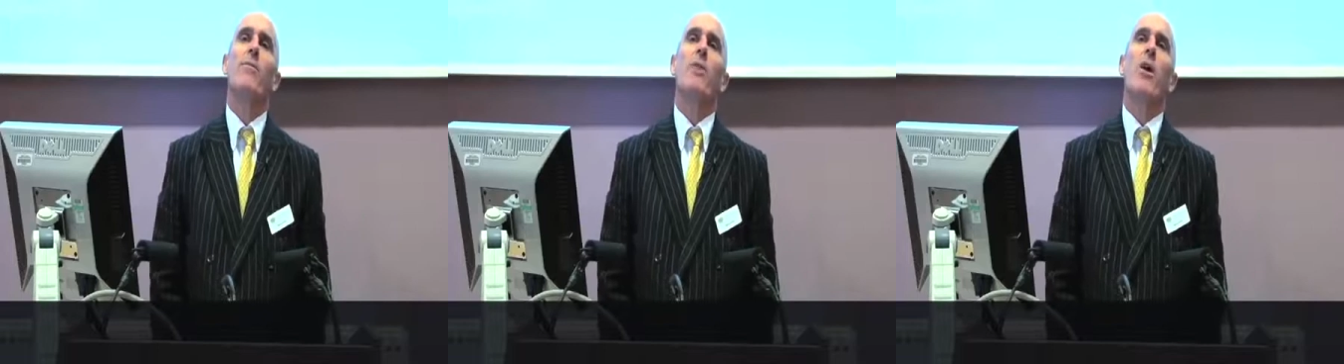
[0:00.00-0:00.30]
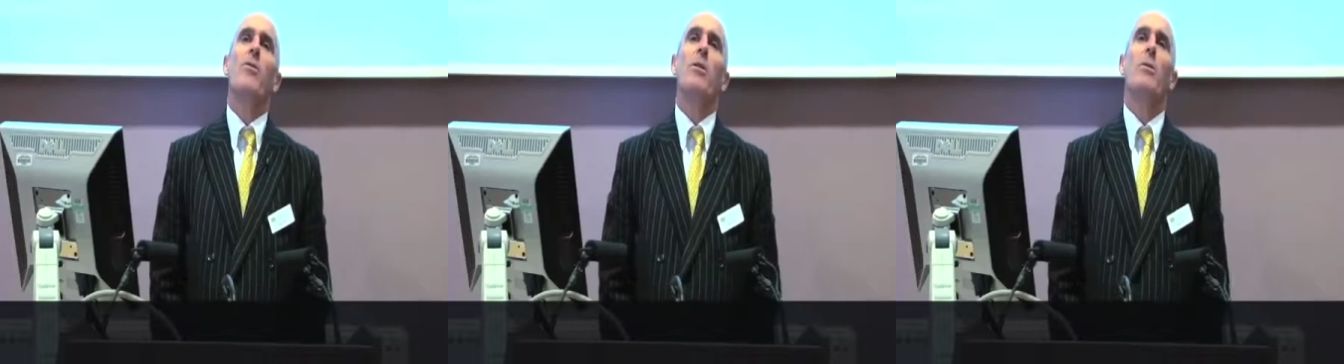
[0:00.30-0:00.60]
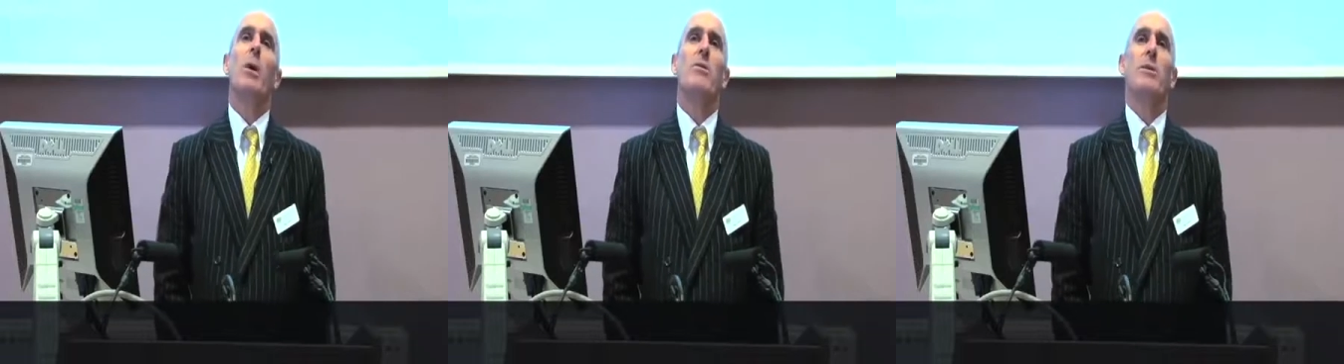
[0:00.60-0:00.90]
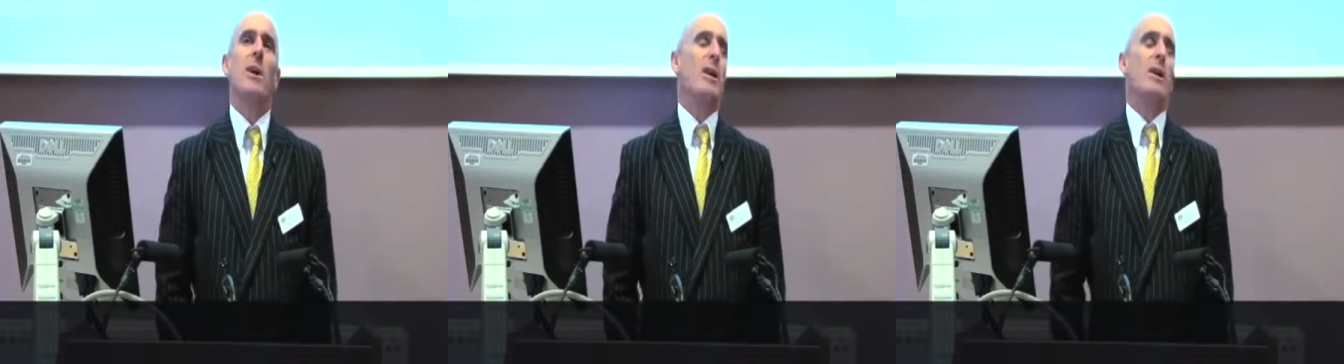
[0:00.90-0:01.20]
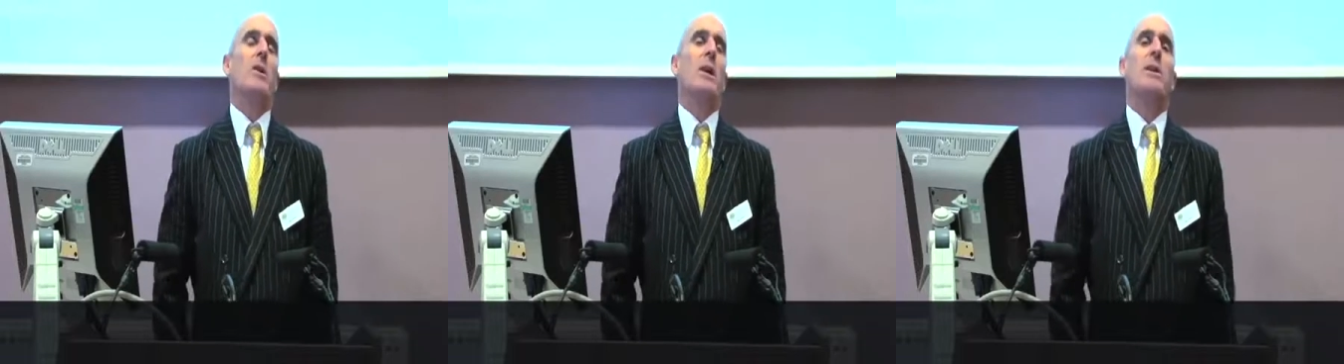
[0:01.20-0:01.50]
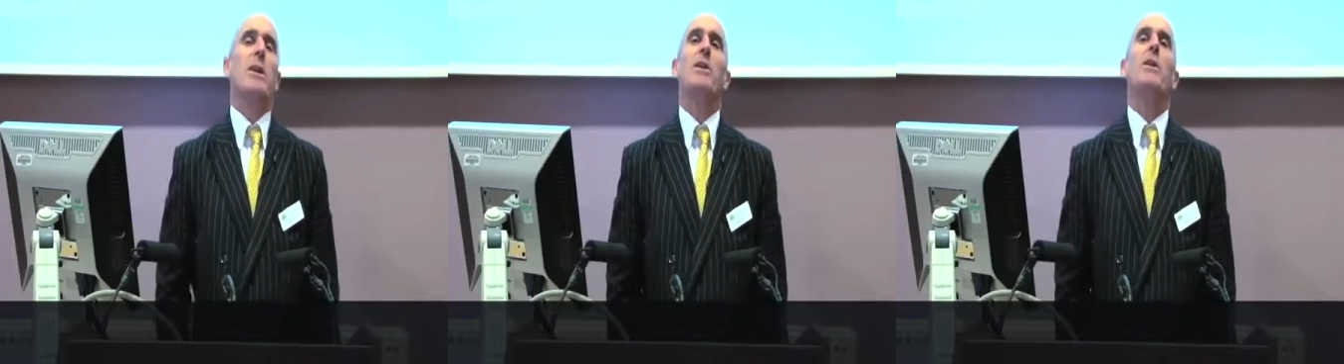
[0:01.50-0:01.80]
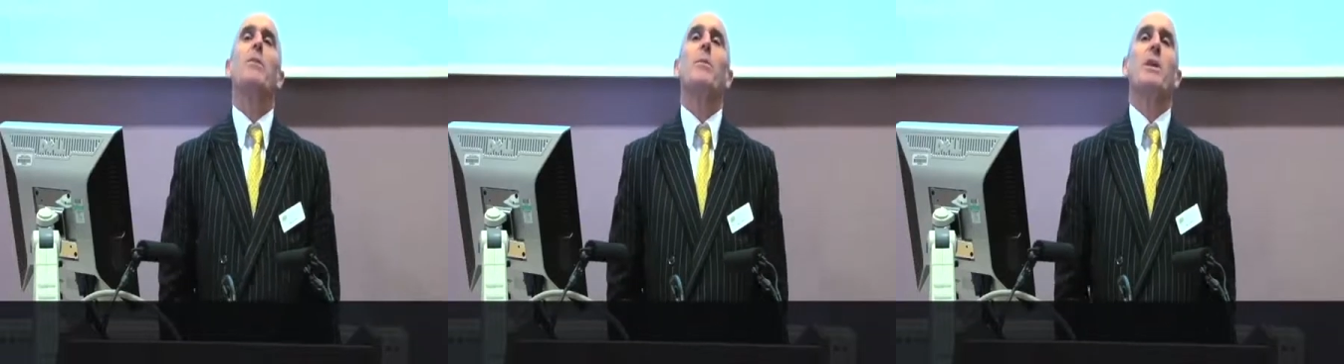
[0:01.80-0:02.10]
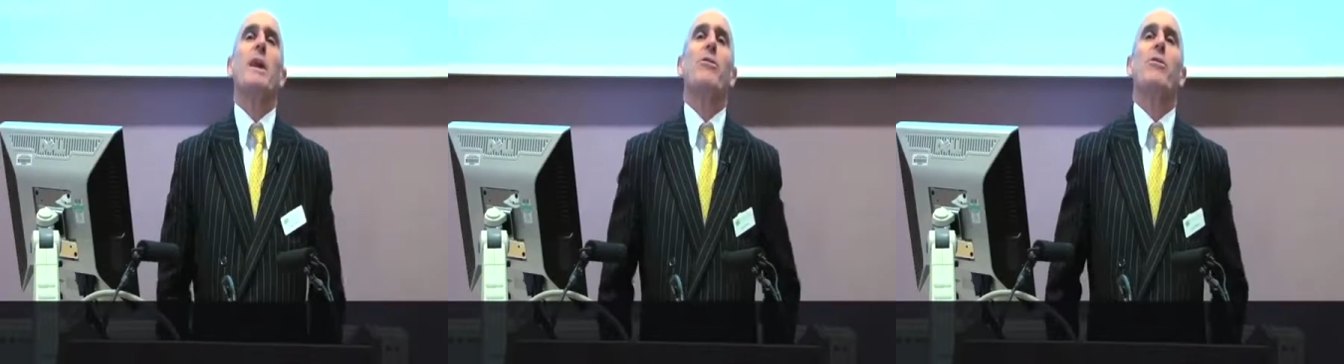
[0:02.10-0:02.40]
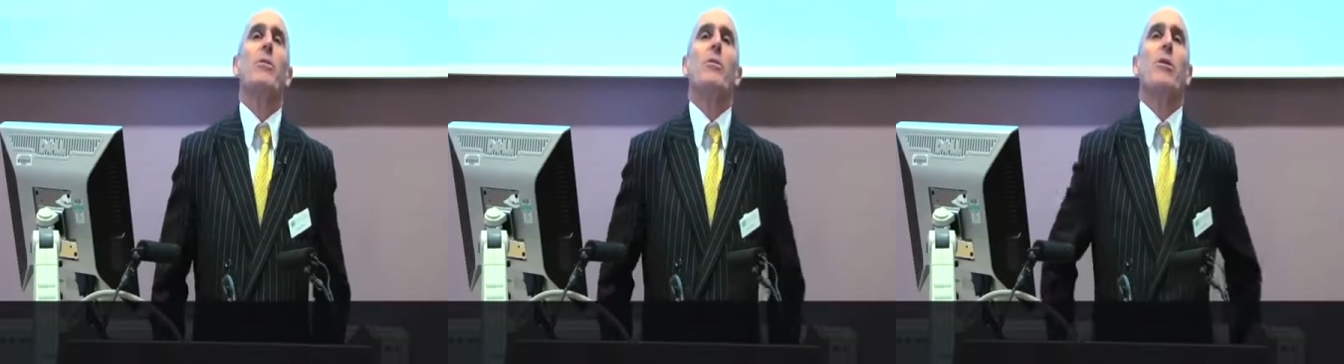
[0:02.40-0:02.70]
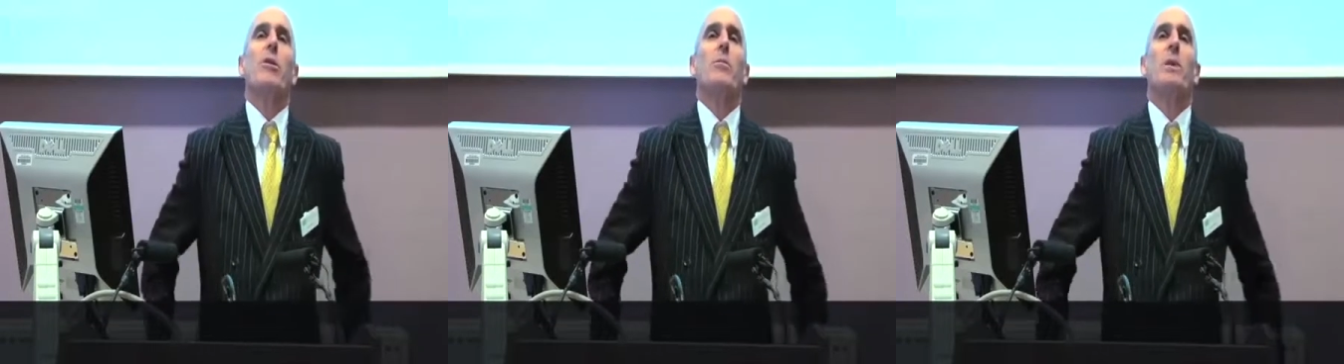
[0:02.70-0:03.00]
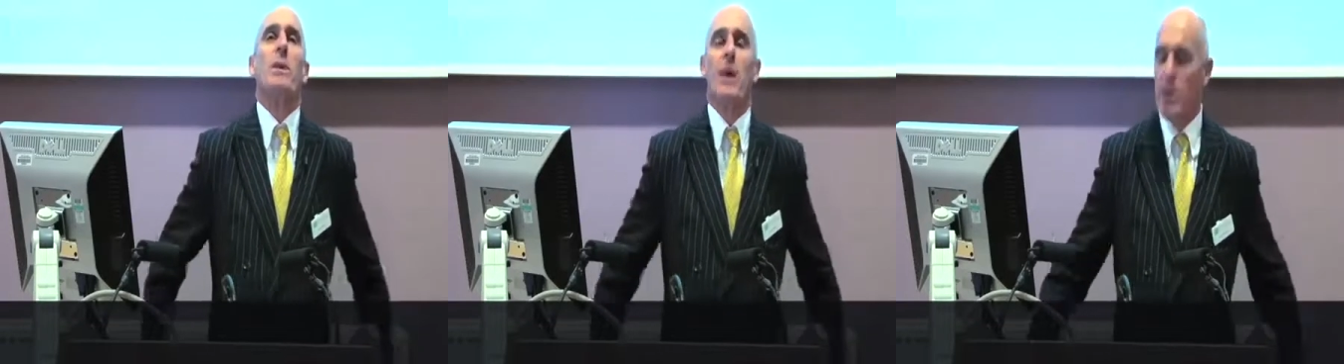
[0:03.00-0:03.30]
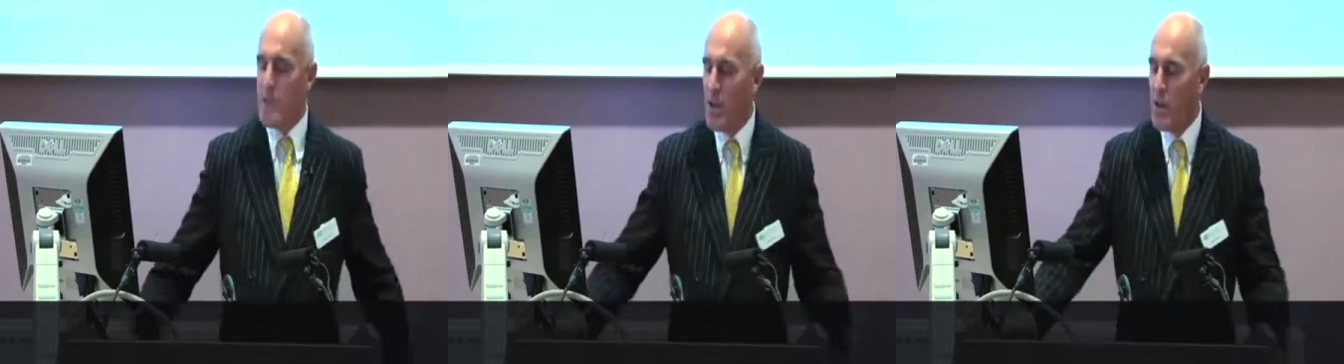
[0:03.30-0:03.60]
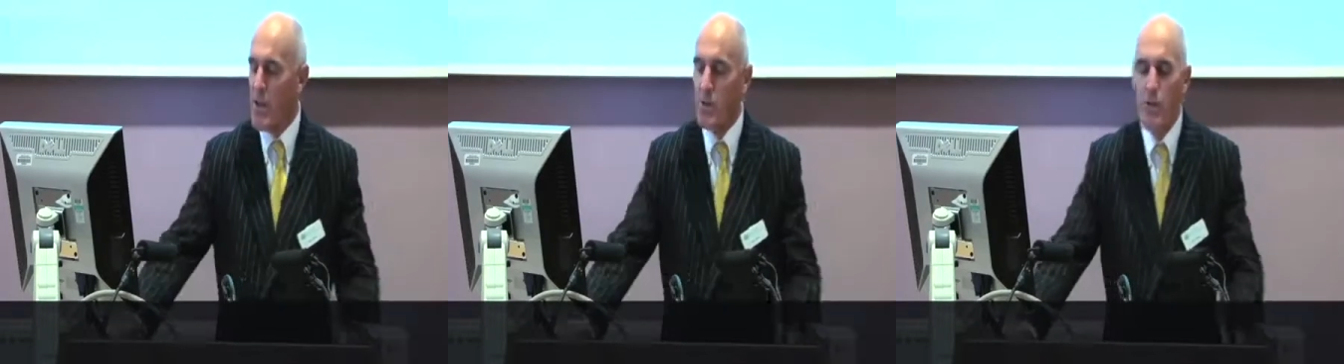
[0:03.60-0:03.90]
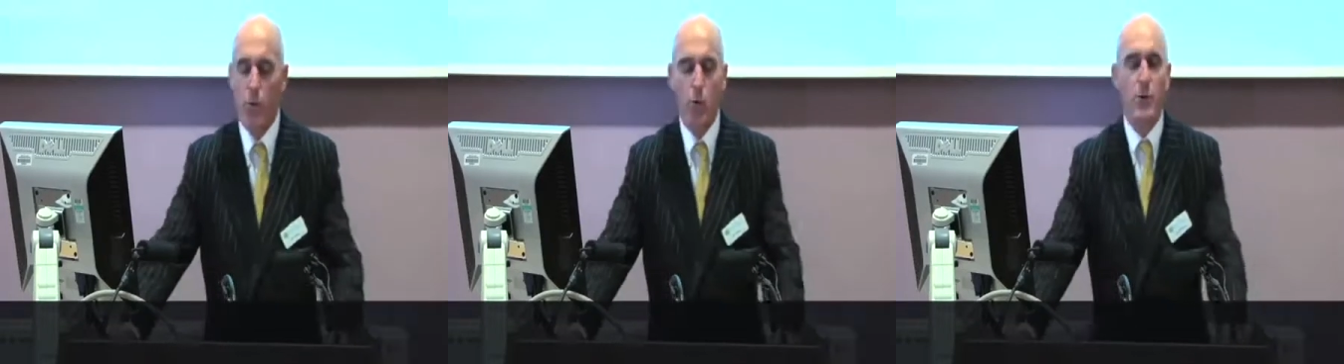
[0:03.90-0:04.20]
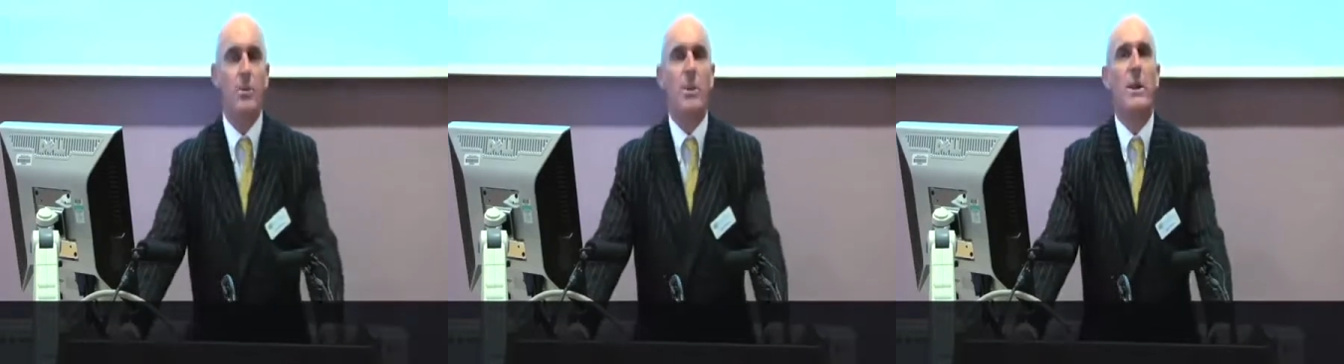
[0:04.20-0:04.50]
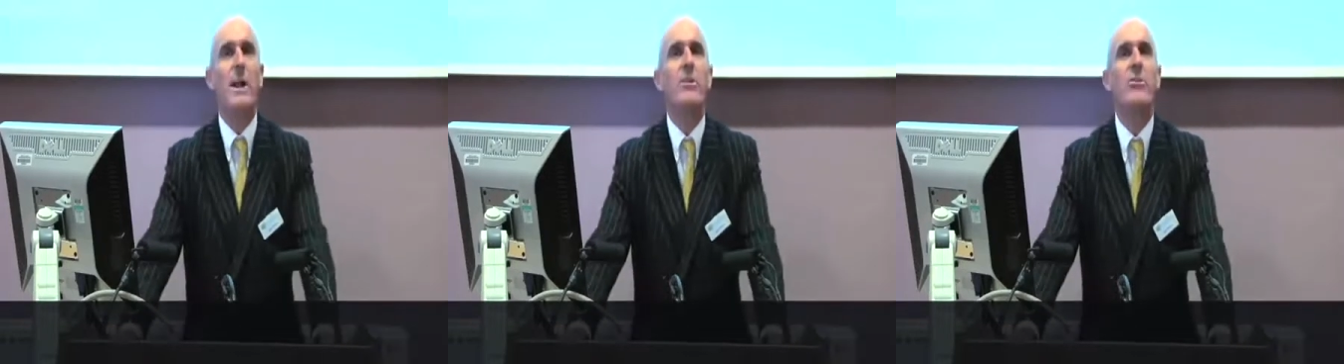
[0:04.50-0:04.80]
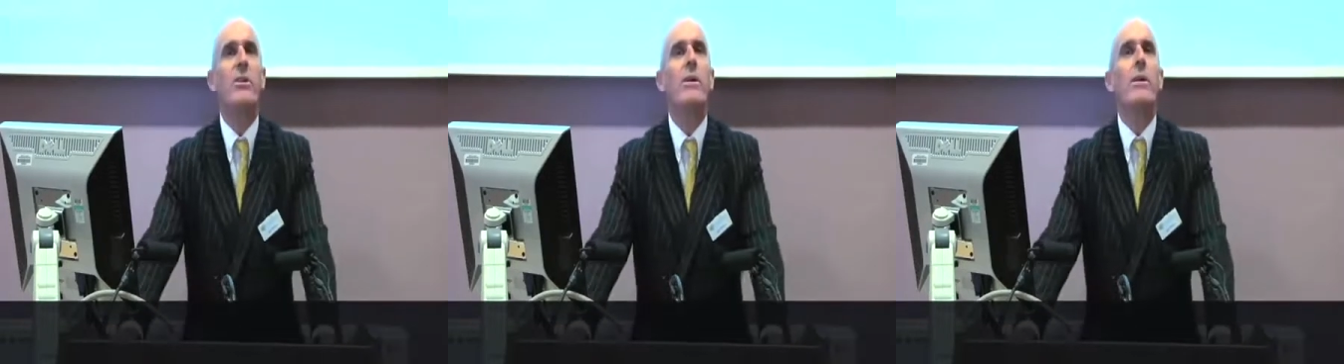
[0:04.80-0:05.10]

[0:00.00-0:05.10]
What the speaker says: father who owns, I don't know, let's say 60%, just for argument's sake. Son owns 40%.